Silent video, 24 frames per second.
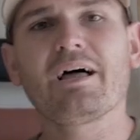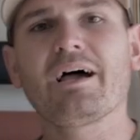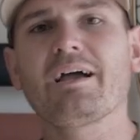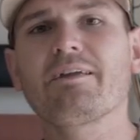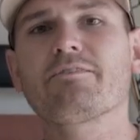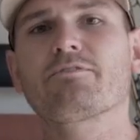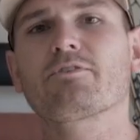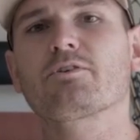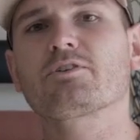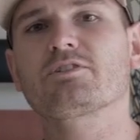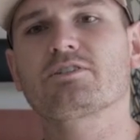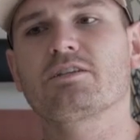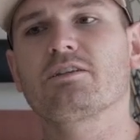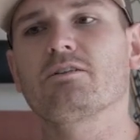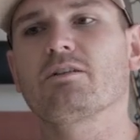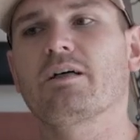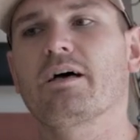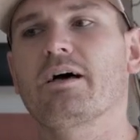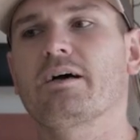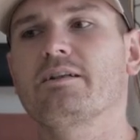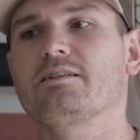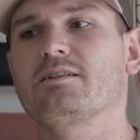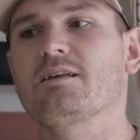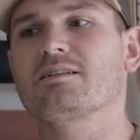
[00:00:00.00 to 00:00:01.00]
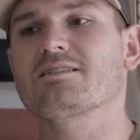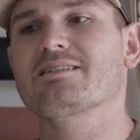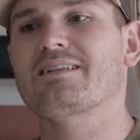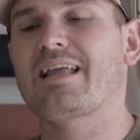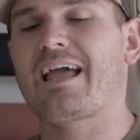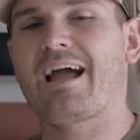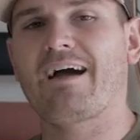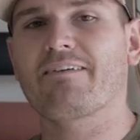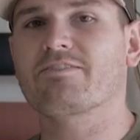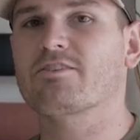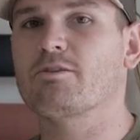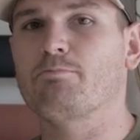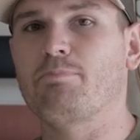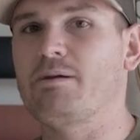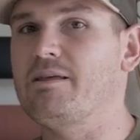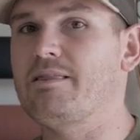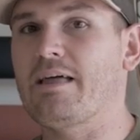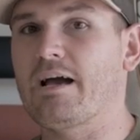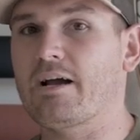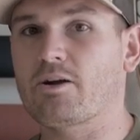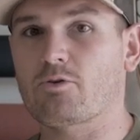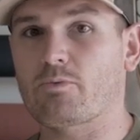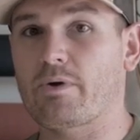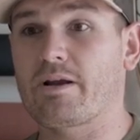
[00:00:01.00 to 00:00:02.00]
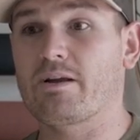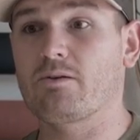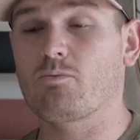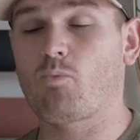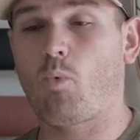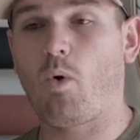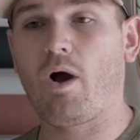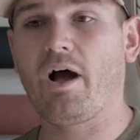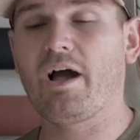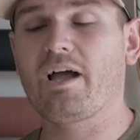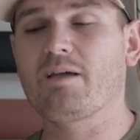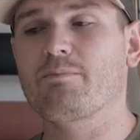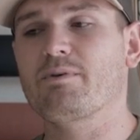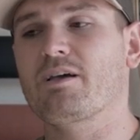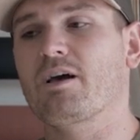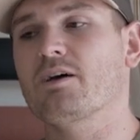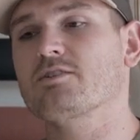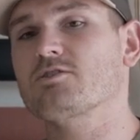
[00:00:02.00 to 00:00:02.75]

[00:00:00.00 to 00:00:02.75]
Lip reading: Your line for steelhead doesn't have to be that great. Why?